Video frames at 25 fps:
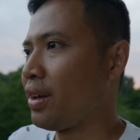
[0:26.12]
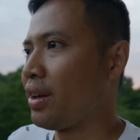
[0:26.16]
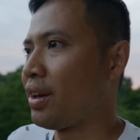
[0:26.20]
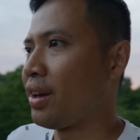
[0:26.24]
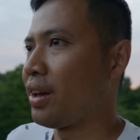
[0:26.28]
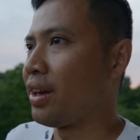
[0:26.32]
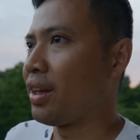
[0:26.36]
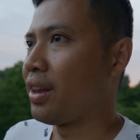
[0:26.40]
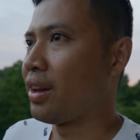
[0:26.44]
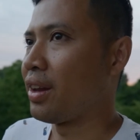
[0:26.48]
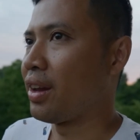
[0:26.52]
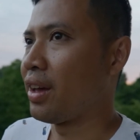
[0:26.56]

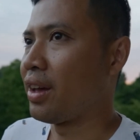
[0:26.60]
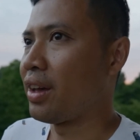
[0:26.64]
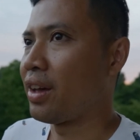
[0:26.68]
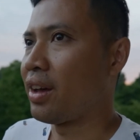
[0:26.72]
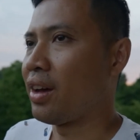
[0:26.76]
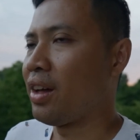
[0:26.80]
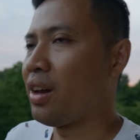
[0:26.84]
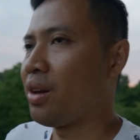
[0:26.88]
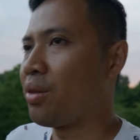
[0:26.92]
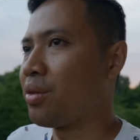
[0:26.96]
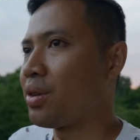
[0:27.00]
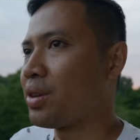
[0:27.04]
and I
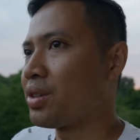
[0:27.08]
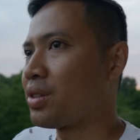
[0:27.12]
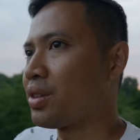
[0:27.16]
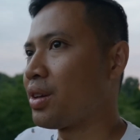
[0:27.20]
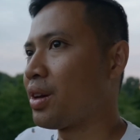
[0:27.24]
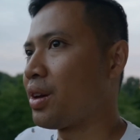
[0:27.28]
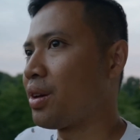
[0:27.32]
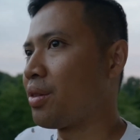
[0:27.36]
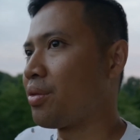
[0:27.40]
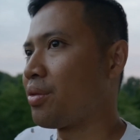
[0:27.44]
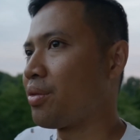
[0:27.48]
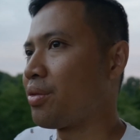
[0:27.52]
always
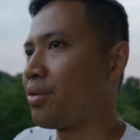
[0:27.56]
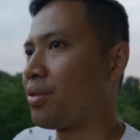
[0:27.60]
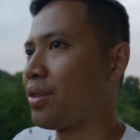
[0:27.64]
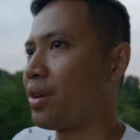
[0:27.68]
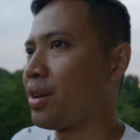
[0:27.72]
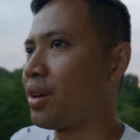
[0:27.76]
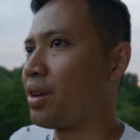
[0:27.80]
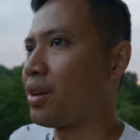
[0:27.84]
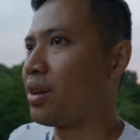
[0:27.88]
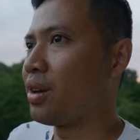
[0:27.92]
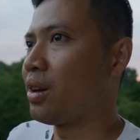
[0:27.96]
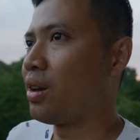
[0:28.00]
have
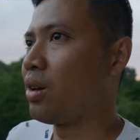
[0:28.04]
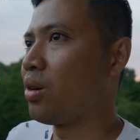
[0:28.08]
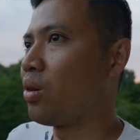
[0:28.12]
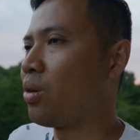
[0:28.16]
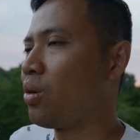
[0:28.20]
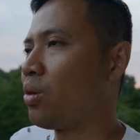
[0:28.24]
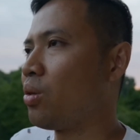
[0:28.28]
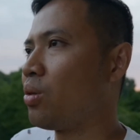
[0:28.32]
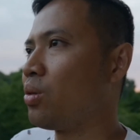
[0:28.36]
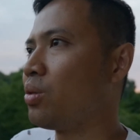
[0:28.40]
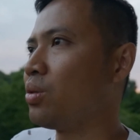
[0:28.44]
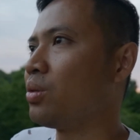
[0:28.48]
very
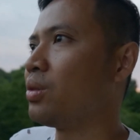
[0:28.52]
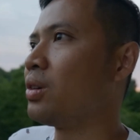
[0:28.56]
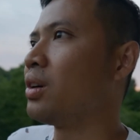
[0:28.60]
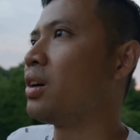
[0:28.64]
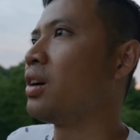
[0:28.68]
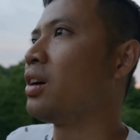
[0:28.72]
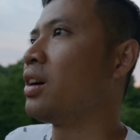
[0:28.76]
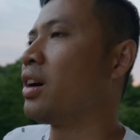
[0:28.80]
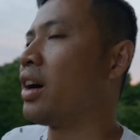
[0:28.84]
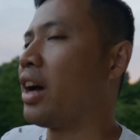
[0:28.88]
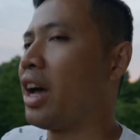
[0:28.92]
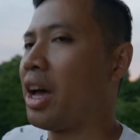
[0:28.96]
low
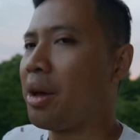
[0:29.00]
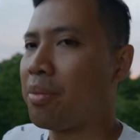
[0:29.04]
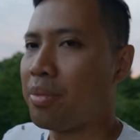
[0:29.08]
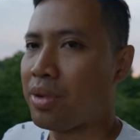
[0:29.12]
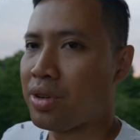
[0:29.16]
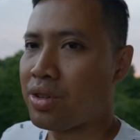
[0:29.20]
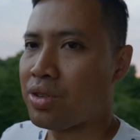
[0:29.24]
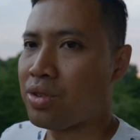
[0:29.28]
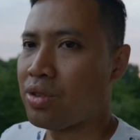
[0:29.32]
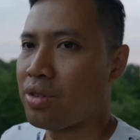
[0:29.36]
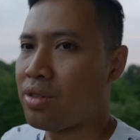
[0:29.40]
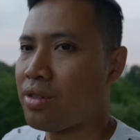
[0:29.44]

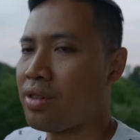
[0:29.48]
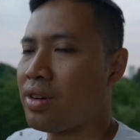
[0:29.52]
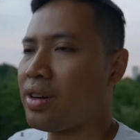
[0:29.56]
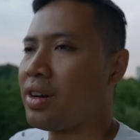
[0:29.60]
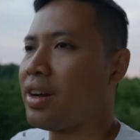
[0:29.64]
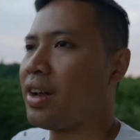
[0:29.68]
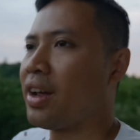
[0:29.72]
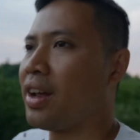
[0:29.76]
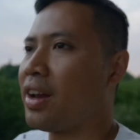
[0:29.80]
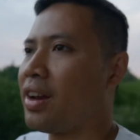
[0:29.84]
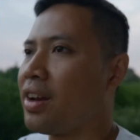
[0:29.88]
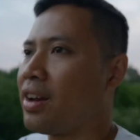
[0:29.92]
aperture,
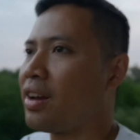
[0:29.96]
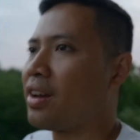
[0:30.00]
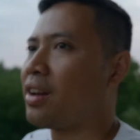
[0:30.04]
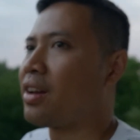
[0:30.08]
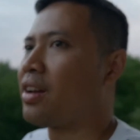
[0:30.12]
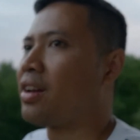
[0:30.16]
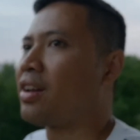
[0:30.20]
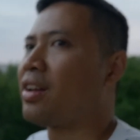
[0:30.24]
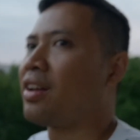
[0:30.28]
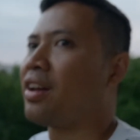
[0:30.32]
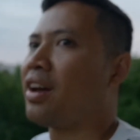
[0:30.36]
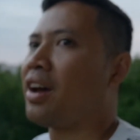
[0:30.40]

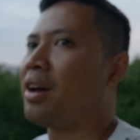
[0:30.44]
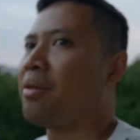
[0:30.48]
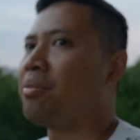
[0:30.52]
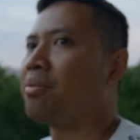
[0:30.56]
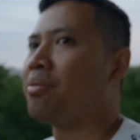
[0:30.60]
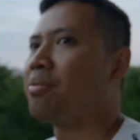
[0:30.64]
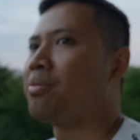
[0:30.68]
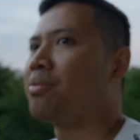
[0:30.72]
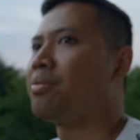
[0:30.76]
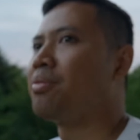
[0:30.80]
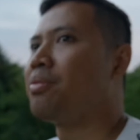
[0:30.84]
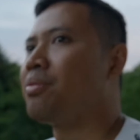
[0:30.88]
and
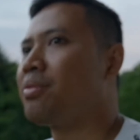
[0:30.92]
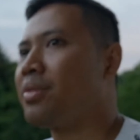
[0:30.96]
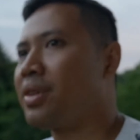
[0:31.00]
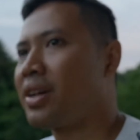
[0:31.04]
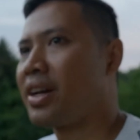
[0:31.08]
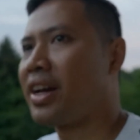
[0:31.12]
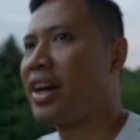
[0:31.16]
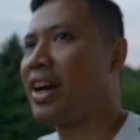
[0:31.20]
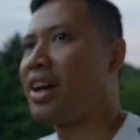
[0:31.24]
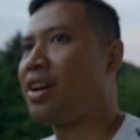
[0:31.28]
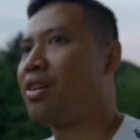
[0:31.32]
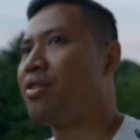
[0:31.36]
I'm
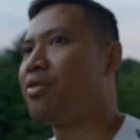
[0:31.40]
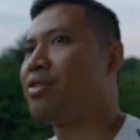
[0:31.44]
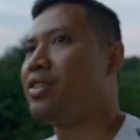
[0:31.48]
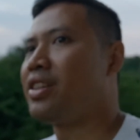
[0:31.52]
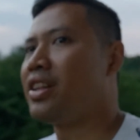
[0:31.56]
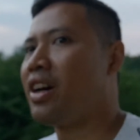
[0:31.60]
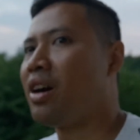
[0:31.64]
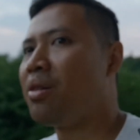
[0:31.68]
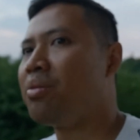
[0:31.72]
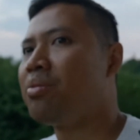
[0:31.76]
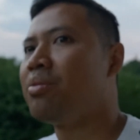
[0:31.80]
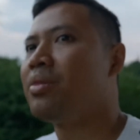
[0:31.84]
kind of
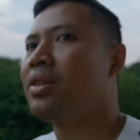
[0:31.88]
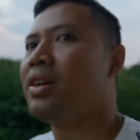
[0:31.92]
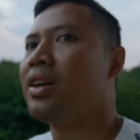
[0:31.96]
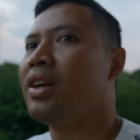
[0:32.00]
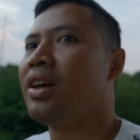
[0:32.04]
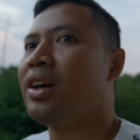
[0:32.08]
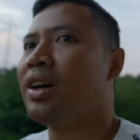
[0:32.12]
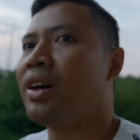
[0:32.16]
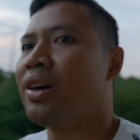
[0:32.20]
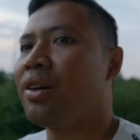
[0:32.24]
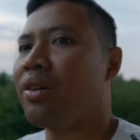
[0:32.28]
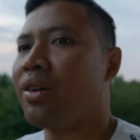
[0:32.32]
doubt
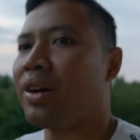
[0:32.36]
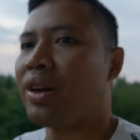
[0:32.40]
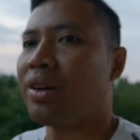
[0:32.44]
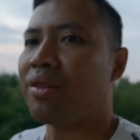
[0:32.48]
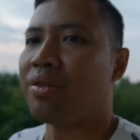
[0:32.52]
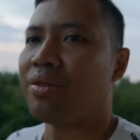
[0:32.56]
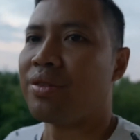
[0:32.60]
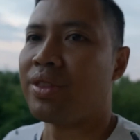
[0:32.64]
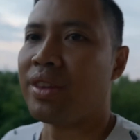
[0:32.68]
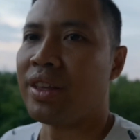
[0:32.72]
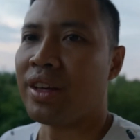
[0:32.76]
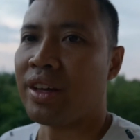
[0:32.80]

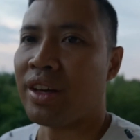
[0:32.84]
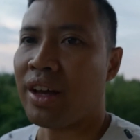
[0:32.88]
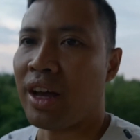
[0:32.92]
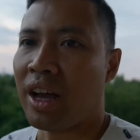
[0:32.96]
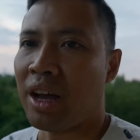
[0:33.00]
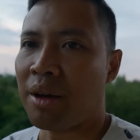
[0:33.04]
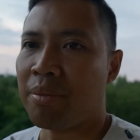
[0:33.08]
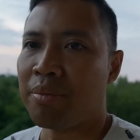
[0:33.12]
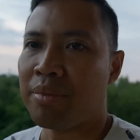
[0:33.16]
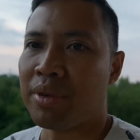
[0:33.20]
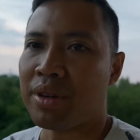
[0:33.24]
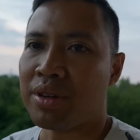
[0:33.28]
if the
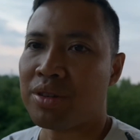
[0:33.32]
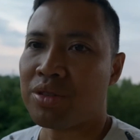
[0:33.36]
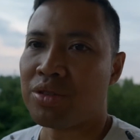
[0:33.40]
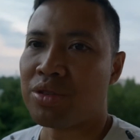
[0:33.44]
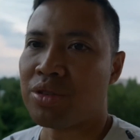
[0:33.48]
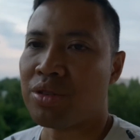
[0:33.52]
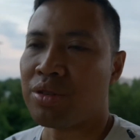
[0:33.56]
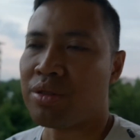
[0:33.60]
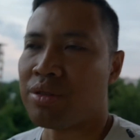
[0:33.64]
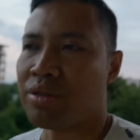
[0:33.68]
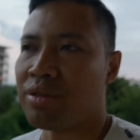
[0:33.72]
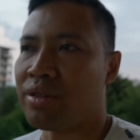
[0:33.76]

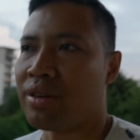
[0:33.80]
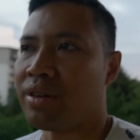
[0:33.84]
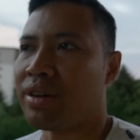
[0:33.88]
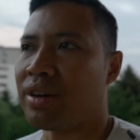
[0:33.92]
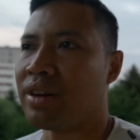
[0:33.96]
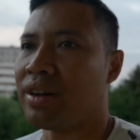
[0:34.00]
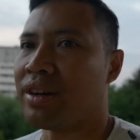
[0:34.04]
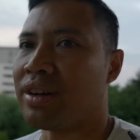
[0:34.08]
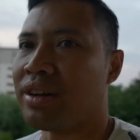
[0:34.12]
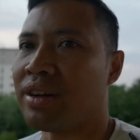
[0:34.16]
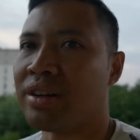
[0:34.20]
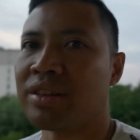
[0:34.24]
aperture
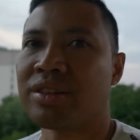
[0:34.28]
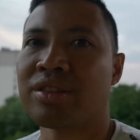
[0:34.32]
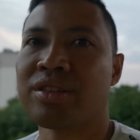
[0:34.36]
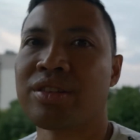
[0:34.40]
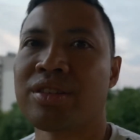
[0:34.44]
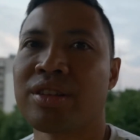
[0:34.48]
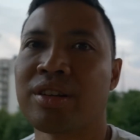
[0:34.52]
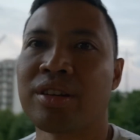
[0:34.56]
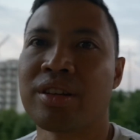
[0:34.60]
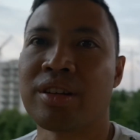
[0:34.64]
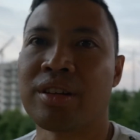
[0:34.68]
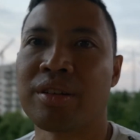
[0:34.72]

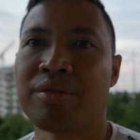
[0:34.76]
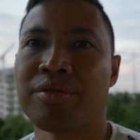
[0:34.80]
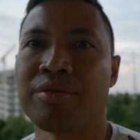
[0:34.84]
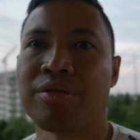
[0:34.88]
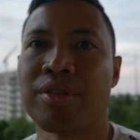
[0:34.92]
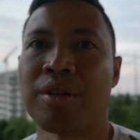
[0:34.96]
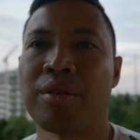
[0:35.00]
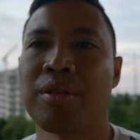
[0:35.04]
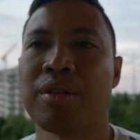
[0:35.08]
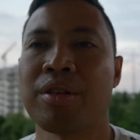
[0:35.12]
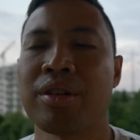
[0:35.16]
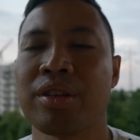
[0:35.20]

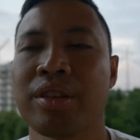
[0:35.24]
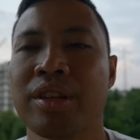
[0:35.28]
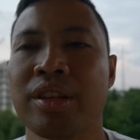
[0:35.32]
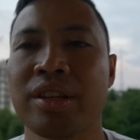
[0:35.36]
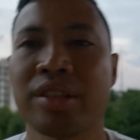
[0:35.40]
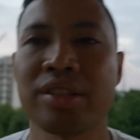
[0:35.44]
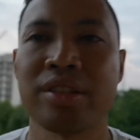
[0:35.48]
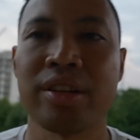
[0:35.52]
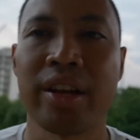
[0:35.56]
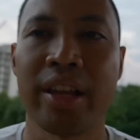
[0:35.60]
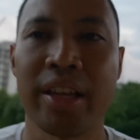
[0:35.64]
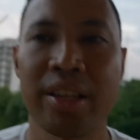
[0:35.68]
for
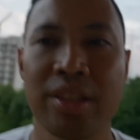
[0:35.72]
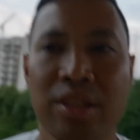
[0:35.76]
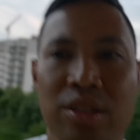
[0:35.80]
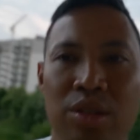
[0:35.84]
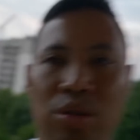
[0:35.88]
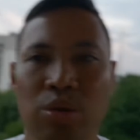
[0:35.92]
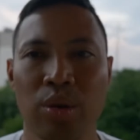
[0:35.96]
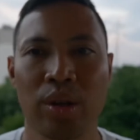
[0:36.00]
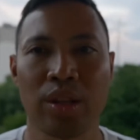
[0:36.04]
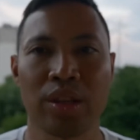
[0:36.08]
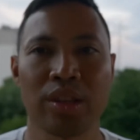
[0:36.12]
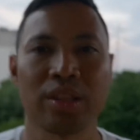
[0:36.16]
this lens
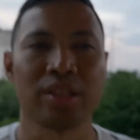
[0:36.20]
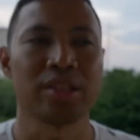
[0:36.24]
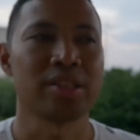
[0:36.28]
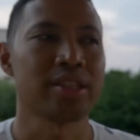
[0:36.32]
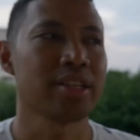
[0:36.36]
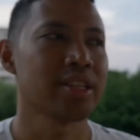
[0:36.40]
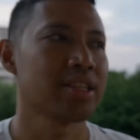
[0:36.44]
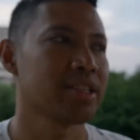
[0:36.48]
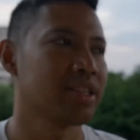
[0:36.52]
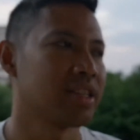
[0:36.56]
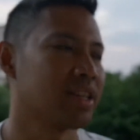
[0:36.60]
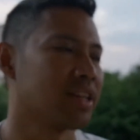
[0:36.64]

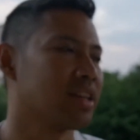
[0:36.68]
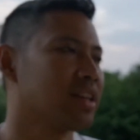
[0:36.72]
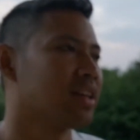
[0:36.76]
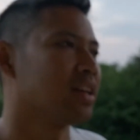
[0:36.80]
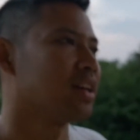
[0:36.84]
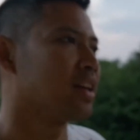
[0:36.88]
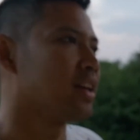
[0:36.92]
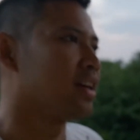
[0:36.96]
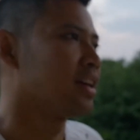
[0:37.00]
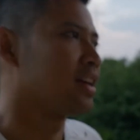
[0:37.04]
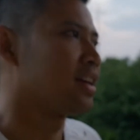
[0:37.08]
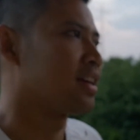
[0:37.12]
2060
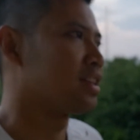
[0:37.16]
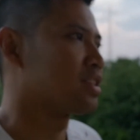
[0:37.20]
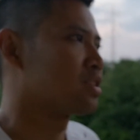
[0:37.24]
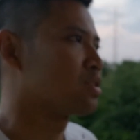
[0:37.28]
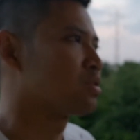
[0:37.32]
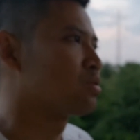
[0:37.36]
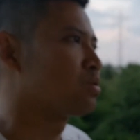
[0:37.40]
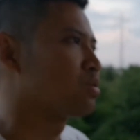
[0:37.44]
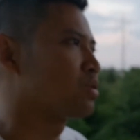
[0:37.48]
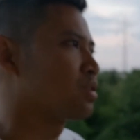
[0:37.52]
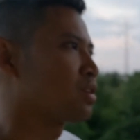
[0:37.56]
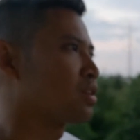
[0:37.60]
is
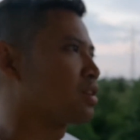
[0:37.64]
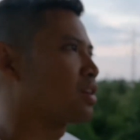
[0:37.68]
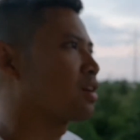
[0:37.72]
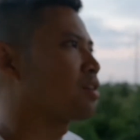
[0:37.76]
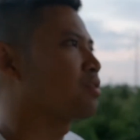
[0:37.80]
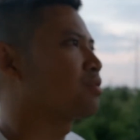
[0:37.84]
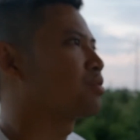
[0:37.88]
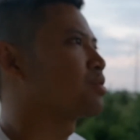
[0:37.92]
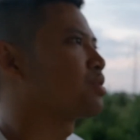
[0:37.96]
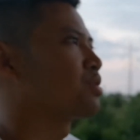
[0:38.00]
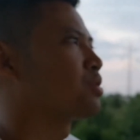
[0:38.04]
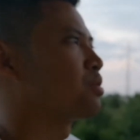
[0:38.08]
good
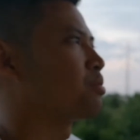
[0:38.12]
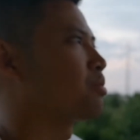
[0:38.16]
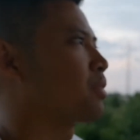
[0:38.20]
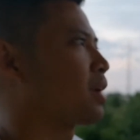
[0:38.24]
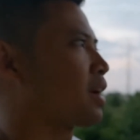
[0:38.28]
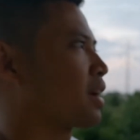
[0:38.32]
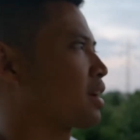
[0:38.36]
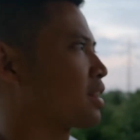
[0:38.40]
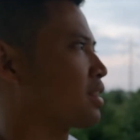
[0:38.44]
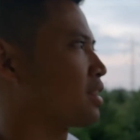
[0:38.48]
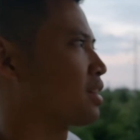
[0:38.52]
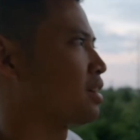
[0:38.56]
enough to
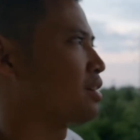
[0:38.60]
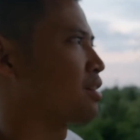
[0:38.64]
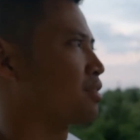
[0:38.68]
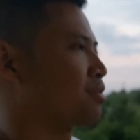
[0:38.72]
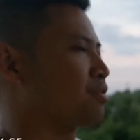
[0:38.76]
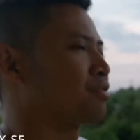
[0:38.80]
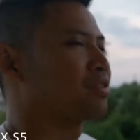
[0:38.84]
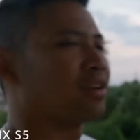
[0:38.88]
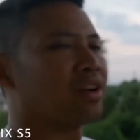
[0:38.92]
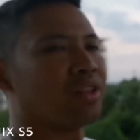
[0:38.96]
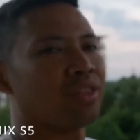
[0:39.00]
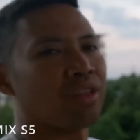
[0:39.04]
make the
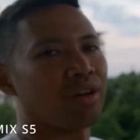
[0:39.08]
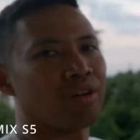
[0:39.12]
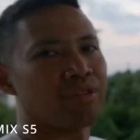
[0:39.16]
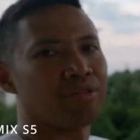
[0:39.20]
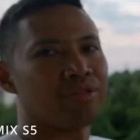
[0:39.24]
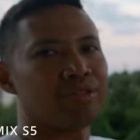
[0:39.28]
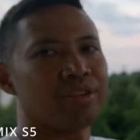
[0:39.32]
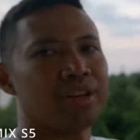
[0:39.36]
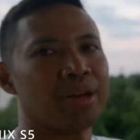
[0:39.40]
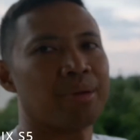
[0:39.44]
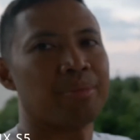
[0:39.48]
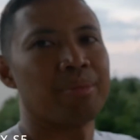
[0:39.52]
field of
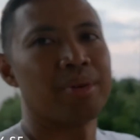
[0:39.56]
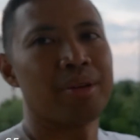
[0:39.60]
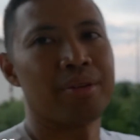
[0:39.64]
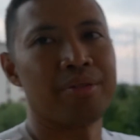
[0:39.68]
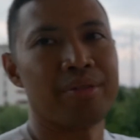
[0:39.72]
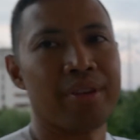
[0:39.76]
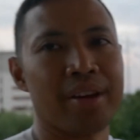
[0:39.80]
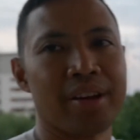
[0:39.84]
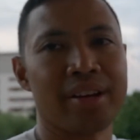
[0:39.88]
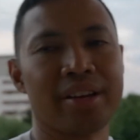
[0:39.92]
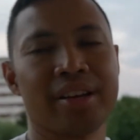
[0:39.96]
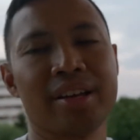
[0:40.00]
depth
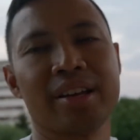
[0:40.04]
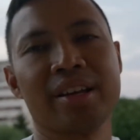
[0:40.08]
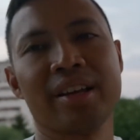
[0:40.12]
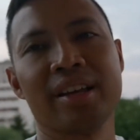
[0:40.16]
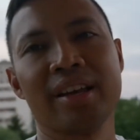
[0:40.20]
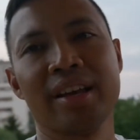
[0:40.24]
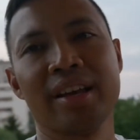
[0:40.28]
effect.